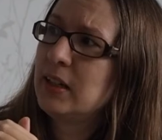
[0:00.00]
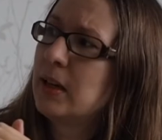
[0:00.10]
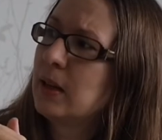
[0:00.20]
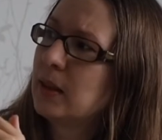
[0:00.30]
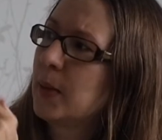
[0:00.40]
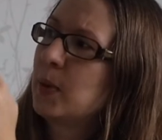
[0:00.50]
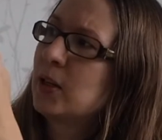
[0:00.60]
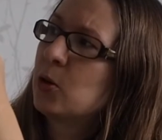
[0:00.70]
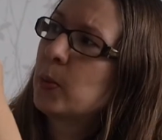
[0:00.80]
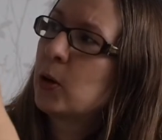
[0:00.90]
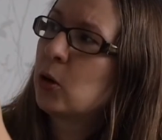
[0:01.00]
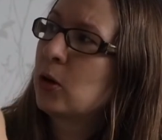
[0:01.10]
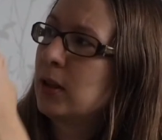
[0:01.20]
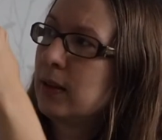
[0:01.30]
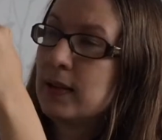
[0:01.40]
knitting them and you're
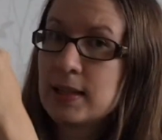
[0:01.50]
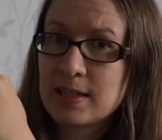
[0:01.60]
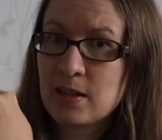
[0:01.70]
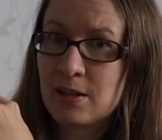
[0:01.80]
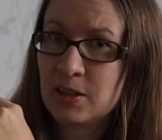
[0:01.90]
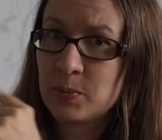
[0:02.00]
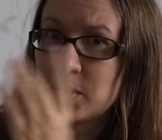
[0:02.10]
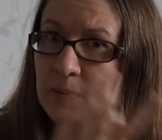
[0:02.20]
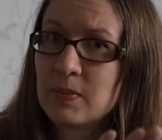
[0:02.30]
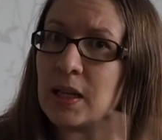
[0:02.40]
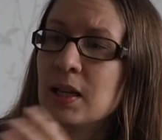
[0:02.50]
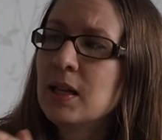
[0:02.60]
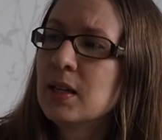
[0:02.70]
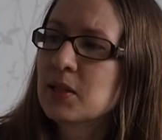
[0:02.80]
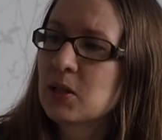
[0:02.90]
purling these columns.
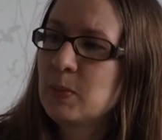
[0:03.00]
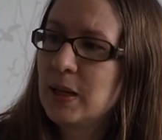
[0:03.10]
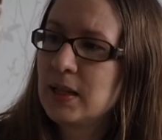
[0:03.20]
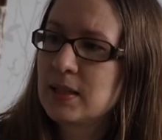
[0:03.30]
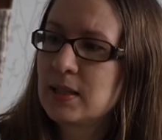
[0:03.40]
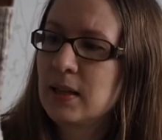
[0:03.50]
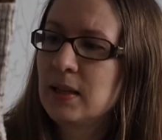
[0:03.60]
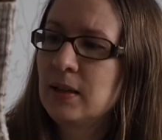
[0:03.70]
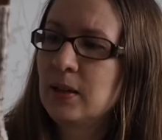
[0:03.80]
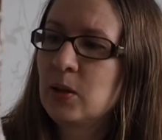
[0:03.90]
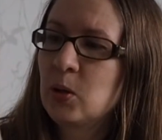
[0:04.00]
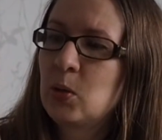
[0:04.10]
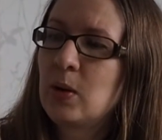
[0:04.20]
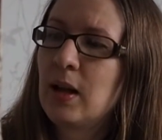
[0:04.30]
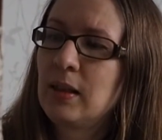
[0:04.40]
So it makes it
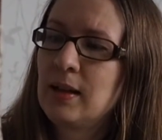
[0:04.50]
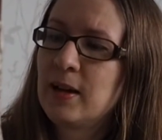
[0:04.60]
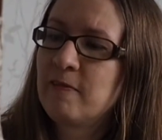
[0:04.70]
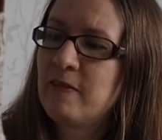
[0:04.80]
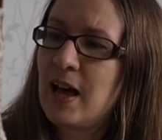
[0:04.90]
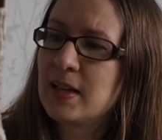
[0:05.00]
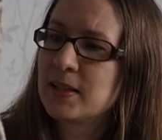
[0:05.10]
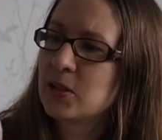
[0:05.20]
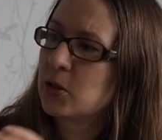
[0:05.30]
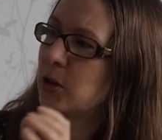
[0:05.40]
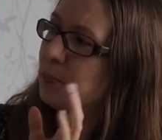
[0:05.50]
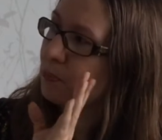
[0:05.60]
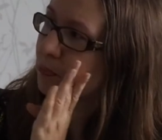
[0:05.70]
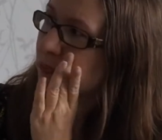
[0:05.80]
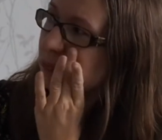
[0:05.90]
go a lot faster.
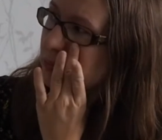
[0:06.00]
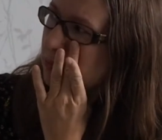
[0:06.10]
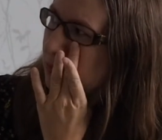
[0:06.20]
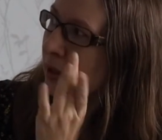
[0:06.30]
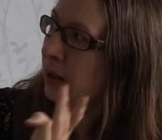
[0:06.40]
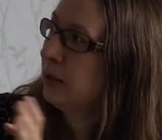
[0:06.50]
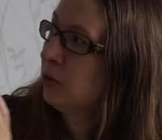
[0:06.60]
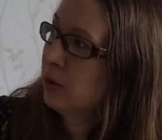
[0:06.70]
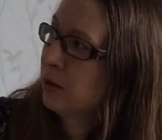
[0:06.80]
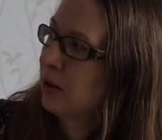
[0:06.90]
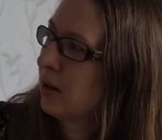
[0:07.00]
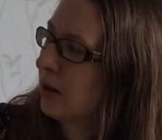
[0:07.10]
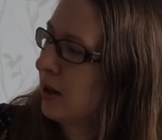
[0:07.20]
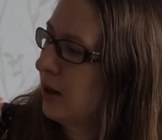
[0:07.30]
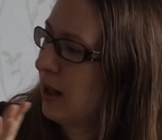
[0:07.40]
I know there
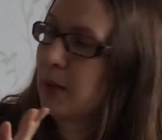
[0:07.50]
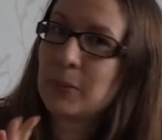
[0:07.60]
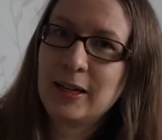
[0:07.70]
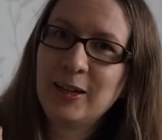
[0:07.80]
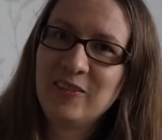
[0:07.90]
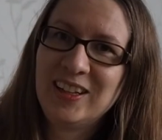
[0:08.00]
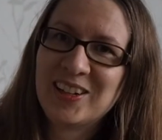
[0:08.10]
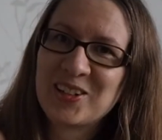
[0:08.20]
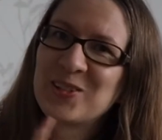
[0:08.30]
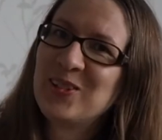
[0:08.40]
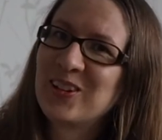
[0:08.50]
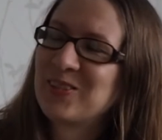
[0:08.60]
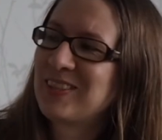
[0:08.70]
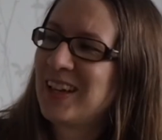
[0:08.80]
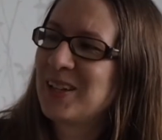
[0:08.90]
are plenty of knitters who
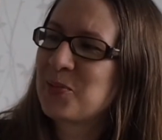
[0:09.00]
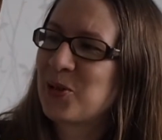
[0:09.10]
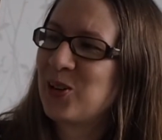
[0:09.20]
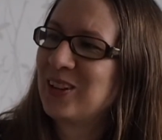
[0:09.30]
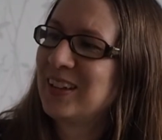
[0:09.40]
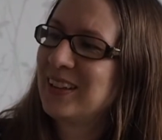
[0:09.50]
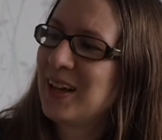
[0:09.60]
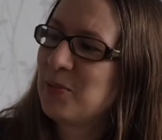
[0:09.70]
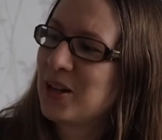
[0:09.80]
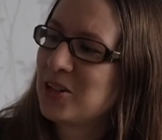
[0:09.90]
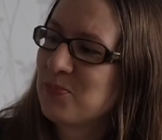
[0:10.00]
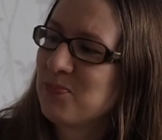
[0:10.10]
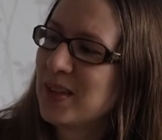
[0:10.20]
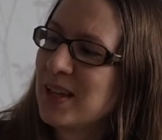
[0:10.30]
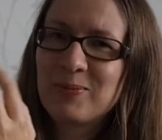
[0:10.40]
don't like purling that much.
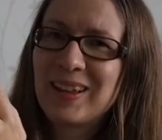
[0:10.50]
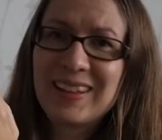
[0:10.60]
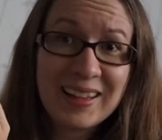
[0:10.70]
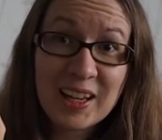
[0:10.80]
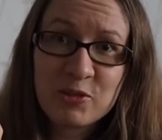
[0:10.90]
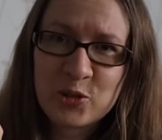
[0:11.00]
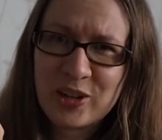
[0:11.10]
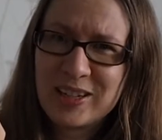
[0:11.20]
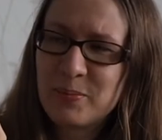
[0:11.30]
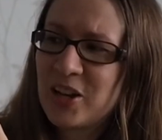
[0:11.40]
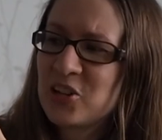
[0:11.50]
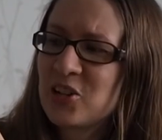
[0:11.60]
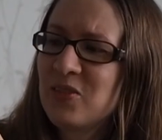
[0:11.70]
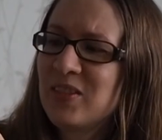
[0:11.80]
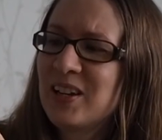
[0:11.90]
Like I've already
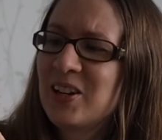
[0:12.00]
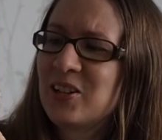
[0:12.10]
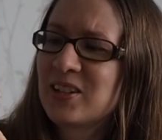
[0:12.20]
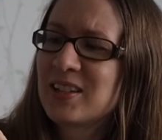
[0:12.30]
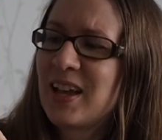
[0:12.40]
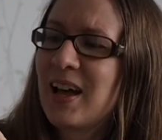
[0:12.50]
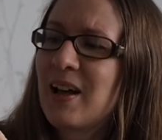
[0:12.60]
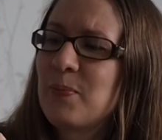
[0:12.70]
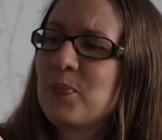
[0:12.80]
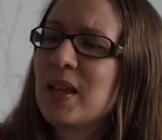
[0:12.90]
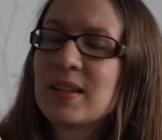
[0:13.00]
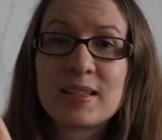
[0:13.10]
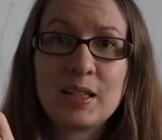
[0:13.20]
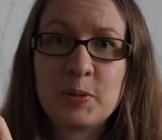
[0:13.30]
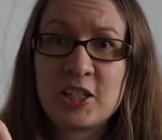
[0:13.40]
mentioned, there's a
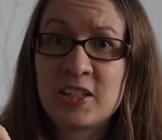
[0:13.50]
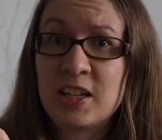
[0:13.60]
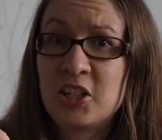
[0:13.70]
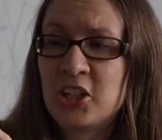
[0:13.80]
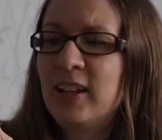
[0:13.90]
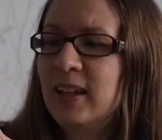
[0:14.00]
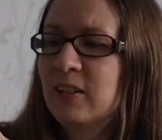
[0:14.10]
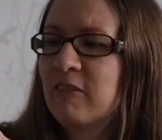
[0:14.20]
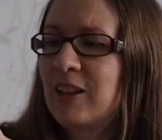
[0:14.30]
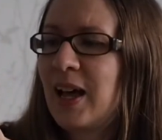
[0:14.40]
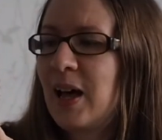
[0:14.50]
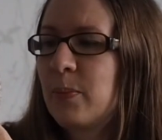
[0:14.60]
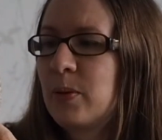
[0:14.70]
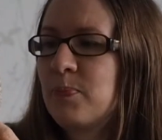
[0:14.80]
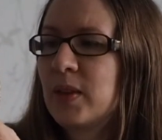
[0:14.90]
slip stitch heel flap,